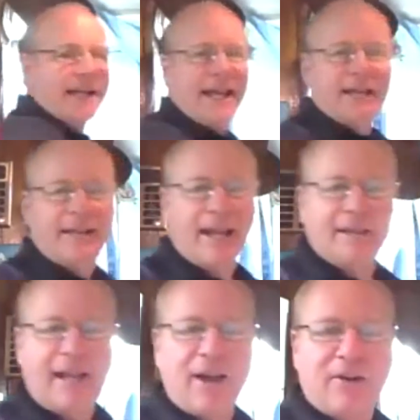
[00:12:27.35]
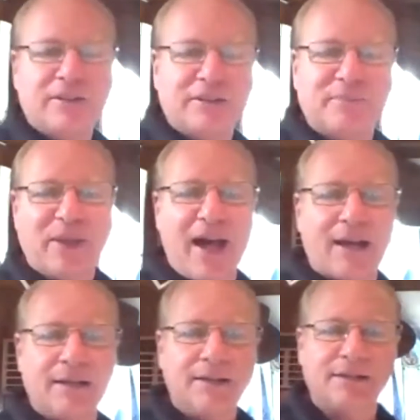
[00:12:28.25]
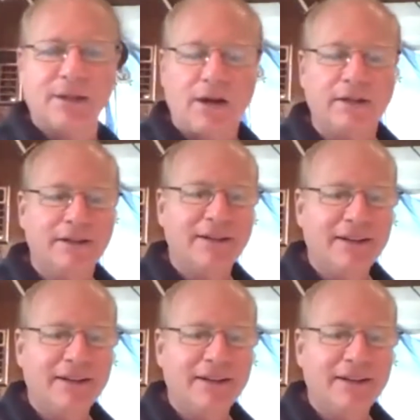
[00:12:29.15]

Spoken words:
can't take it down because it's blocking the sun.